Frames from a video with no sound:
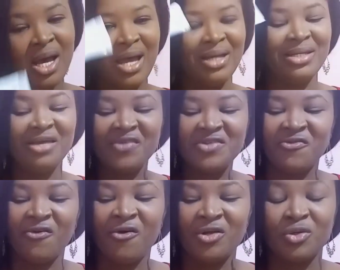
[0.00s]
and leave it
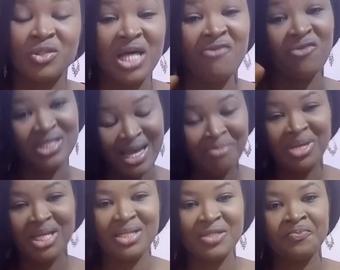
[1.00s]
on your scalp for 10
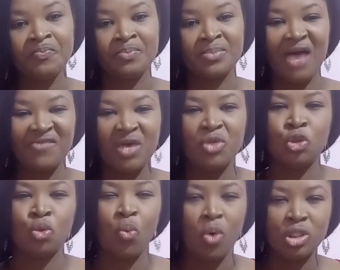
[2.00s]
minutes, after
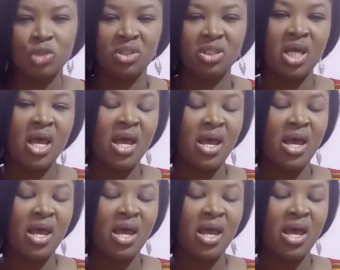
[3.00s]
which you wash with